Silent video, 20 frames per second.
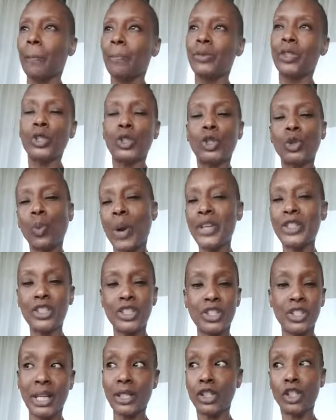
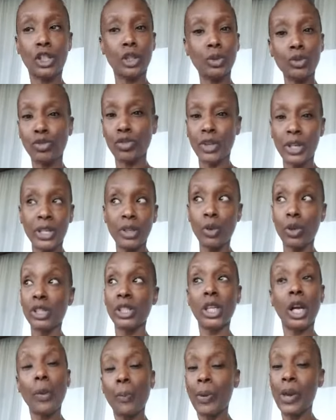situations that children or
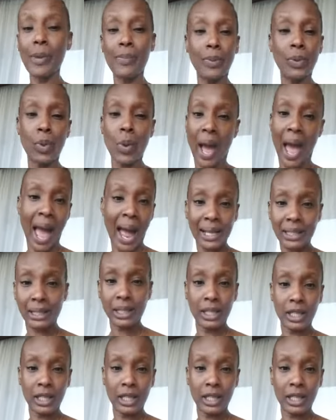young people act